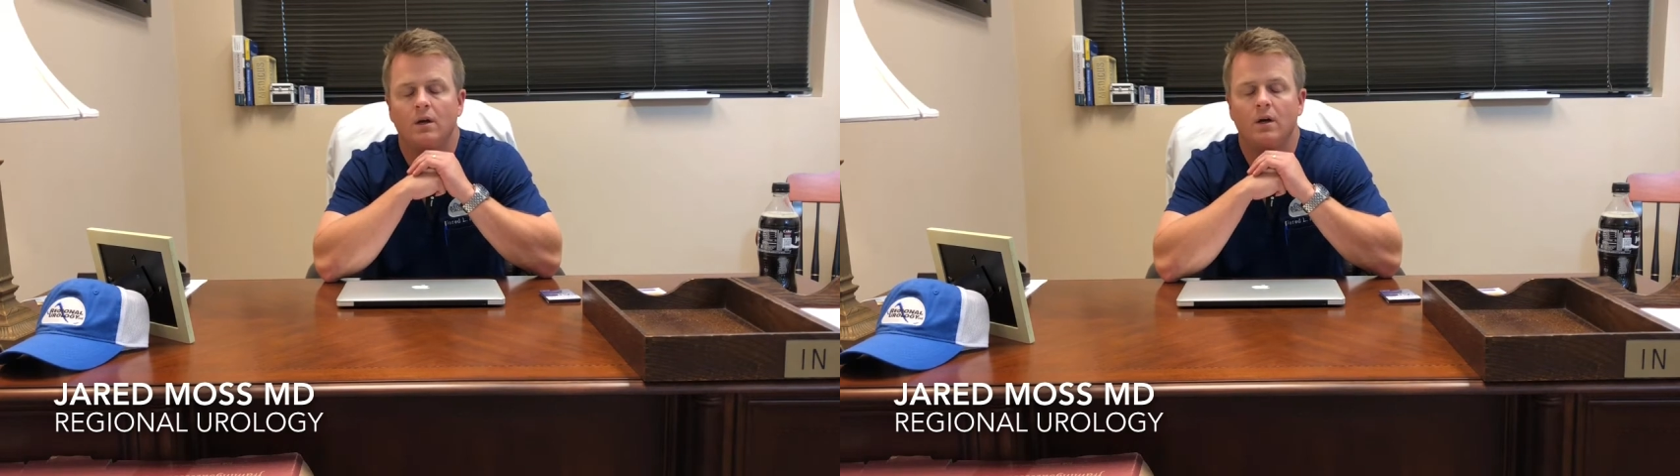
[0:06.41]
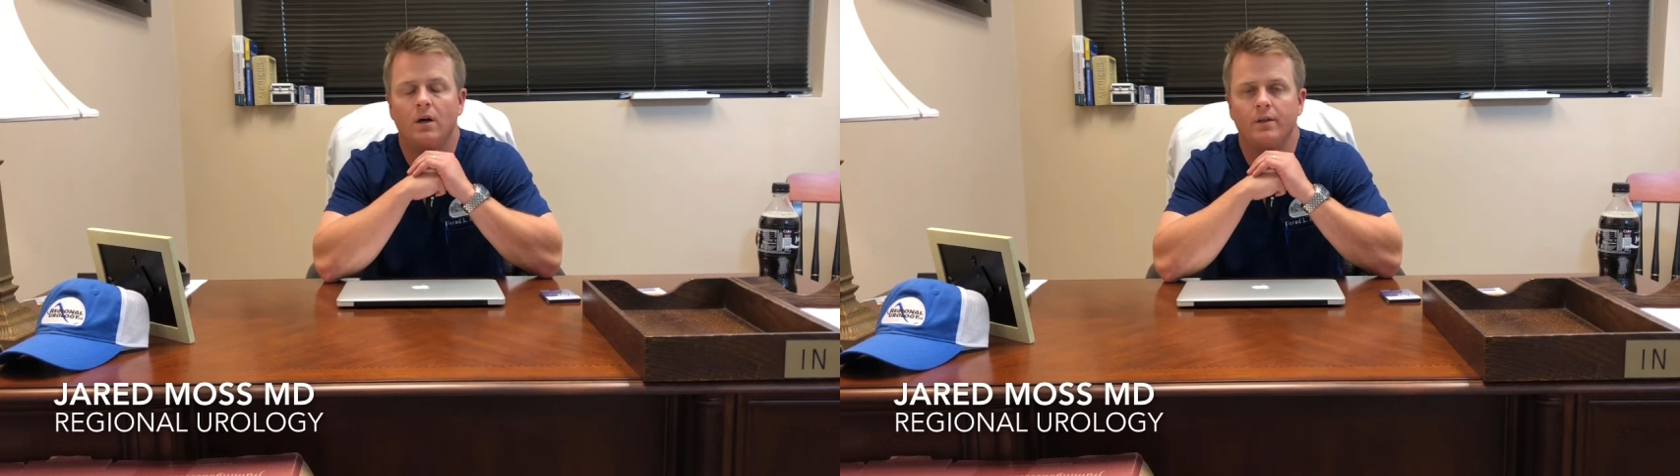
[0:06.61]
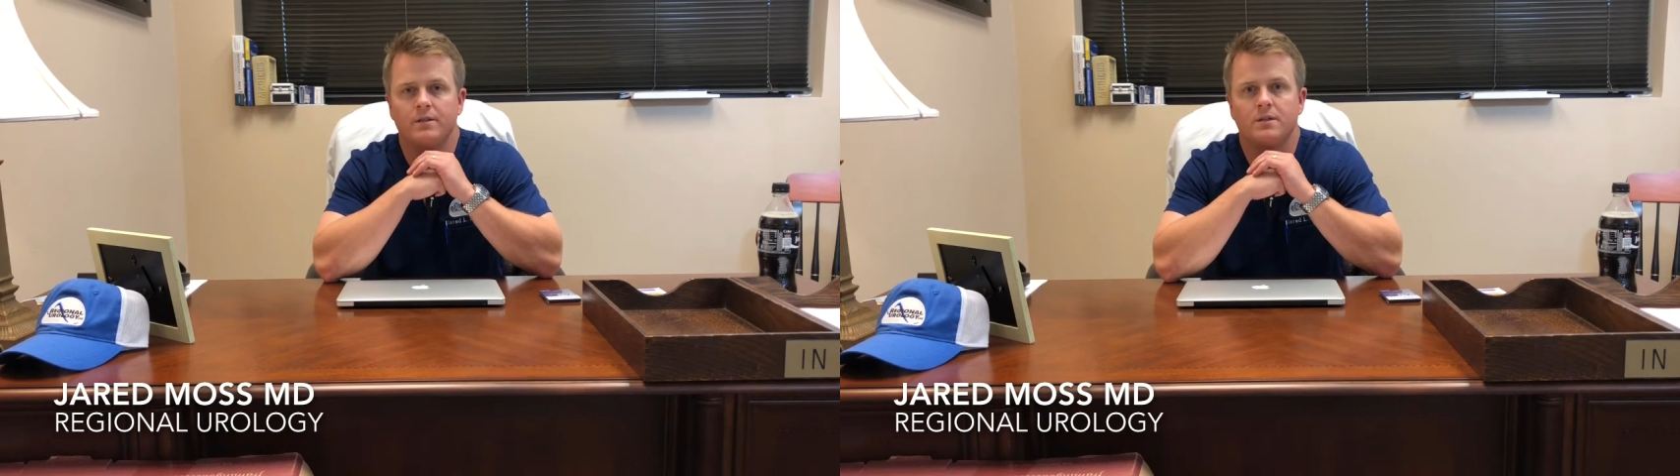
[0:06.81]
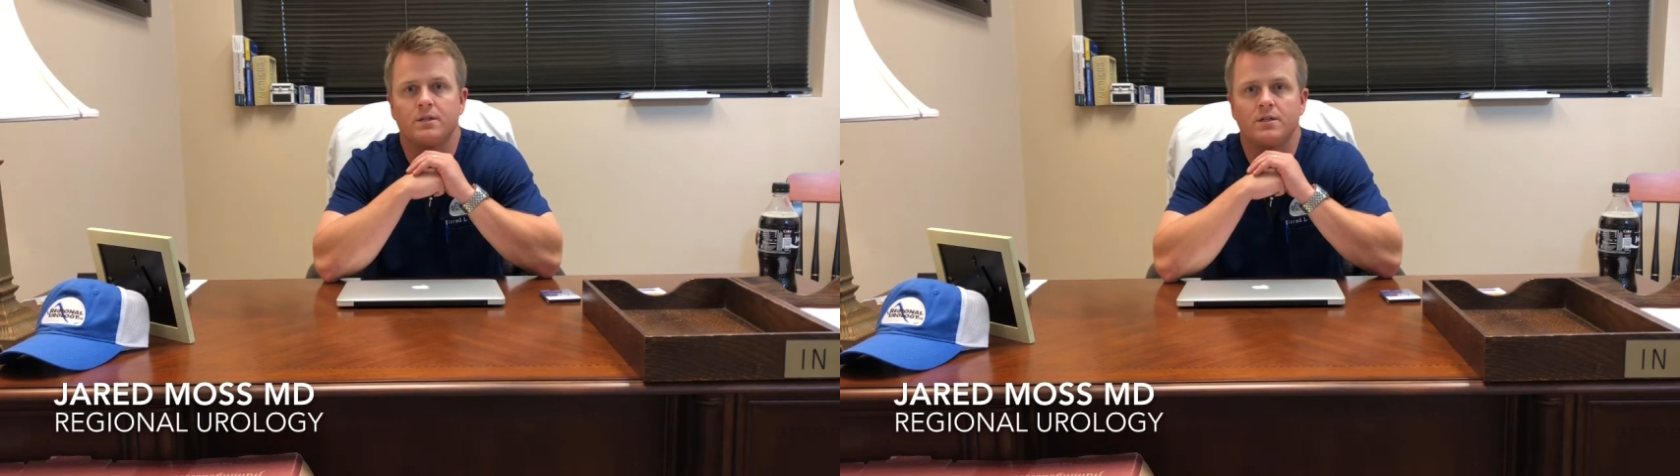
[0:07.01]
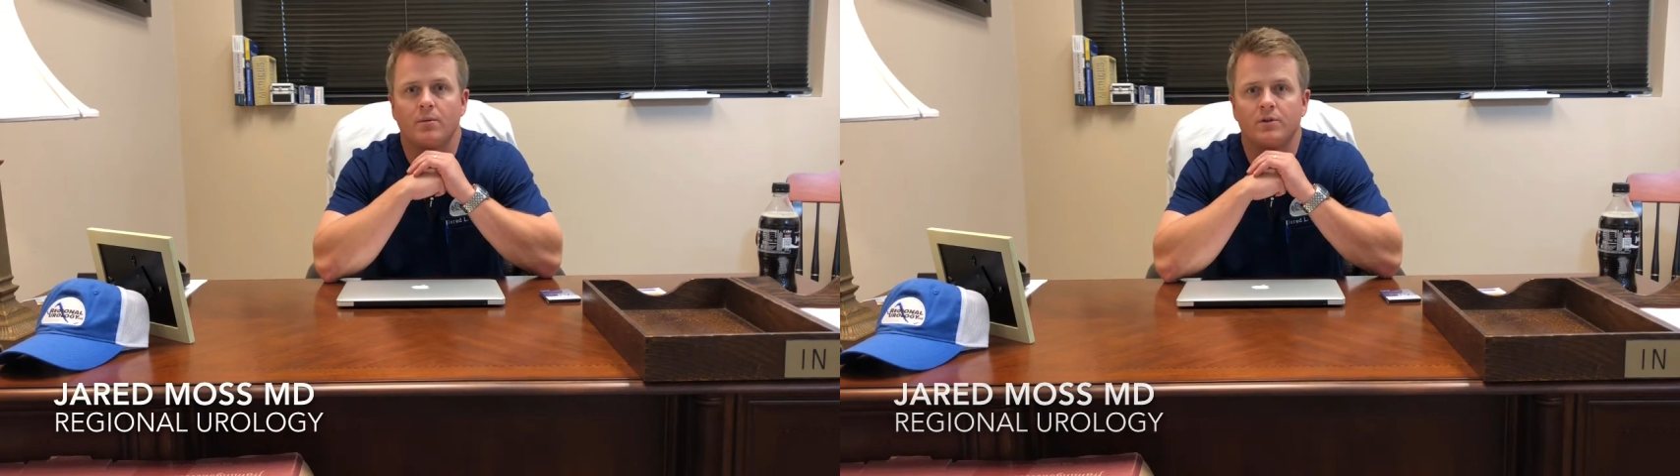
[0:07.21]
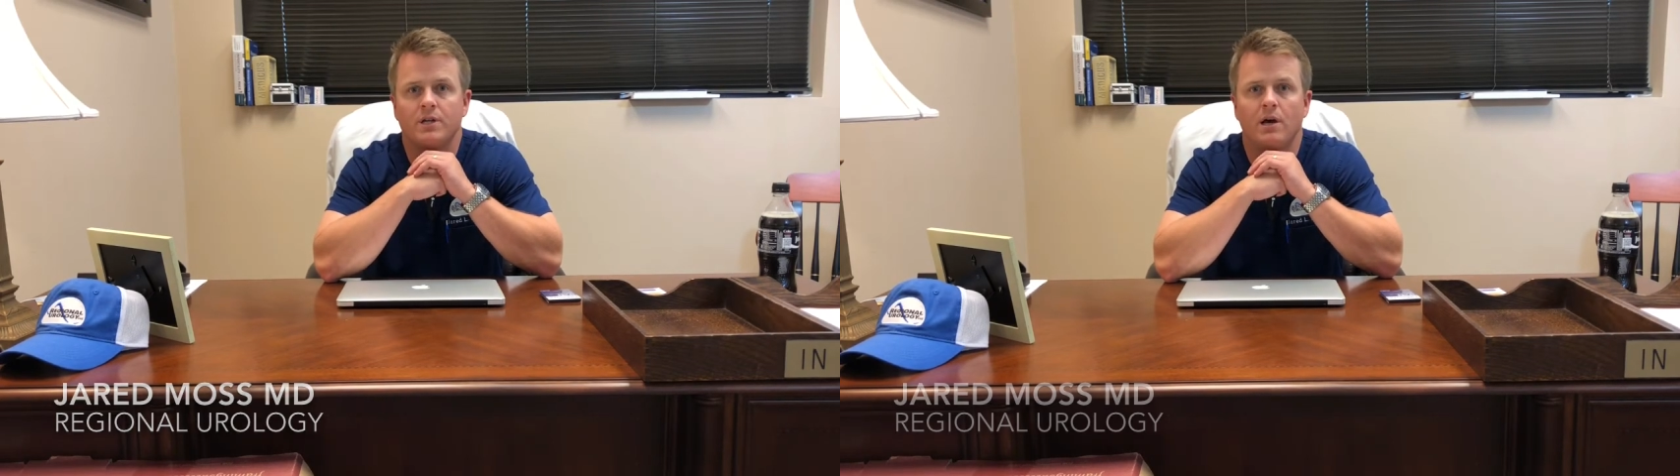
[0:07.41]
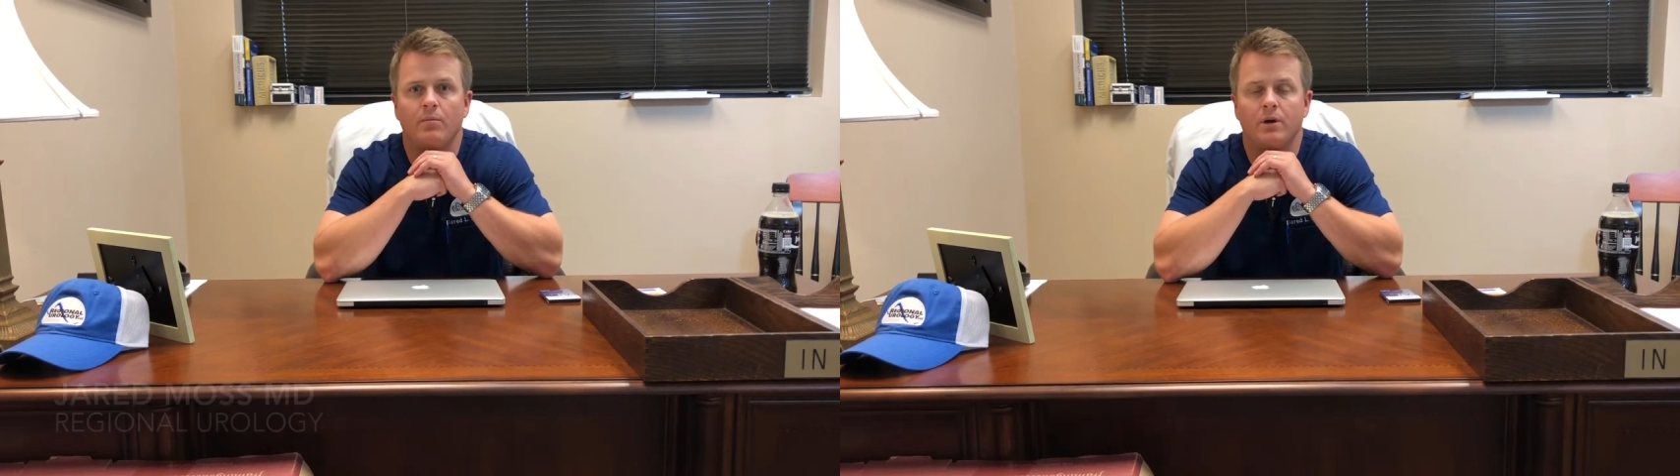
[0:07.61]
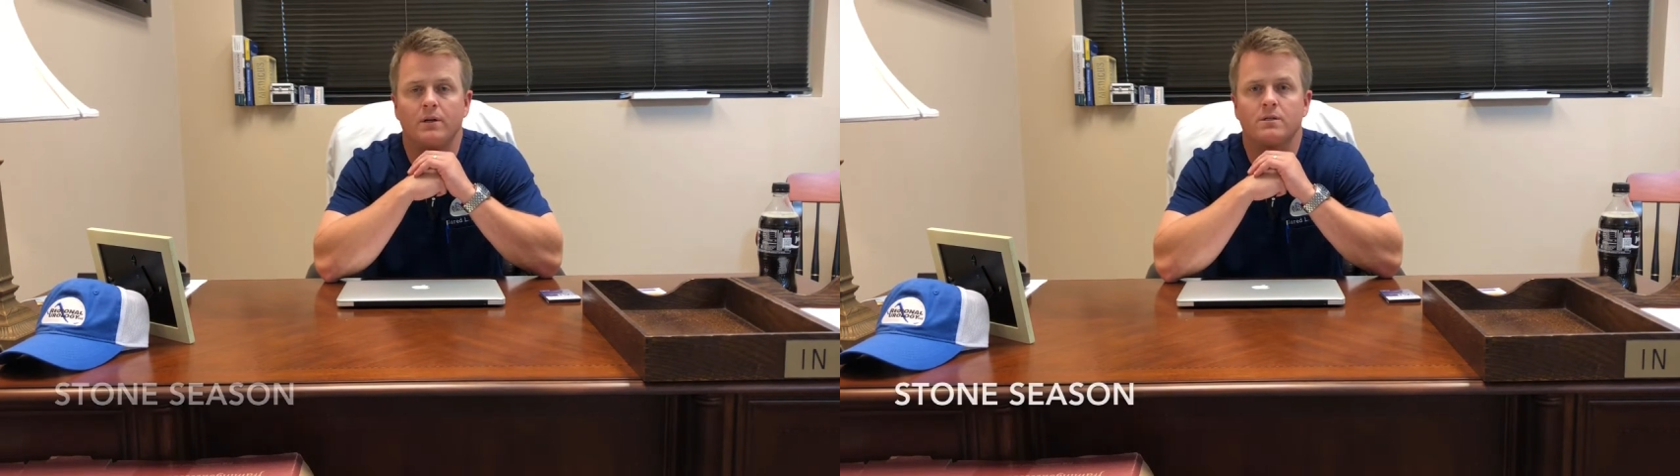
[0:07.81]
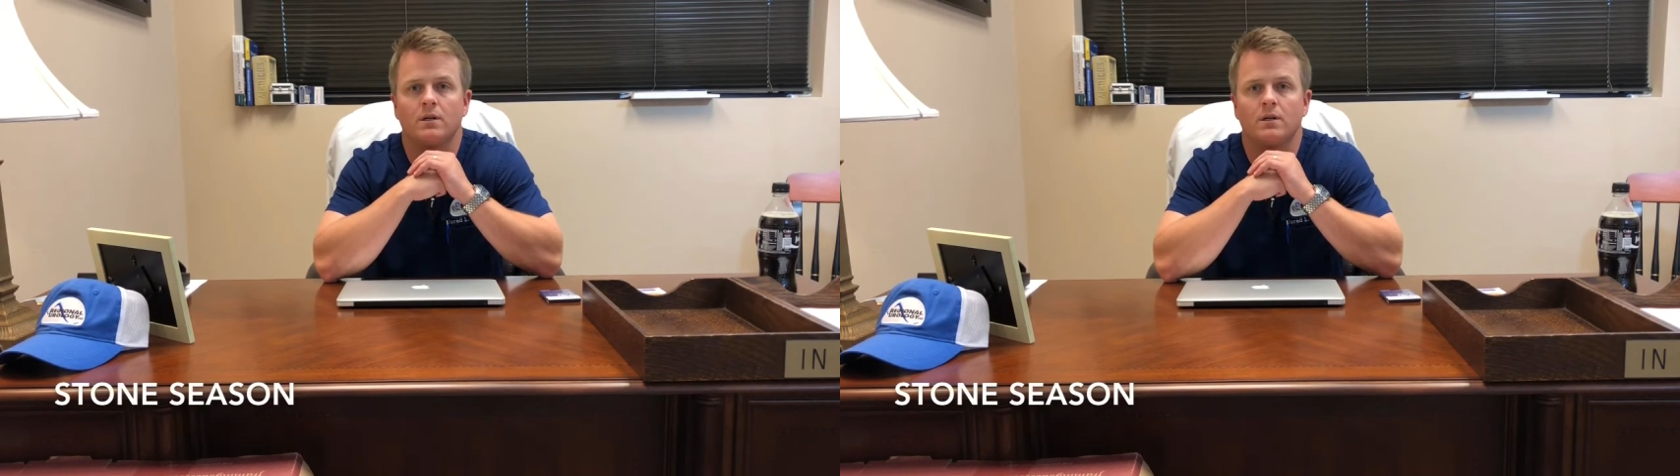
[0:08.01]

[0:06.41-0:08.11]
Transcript: Uh, this is the summertime months,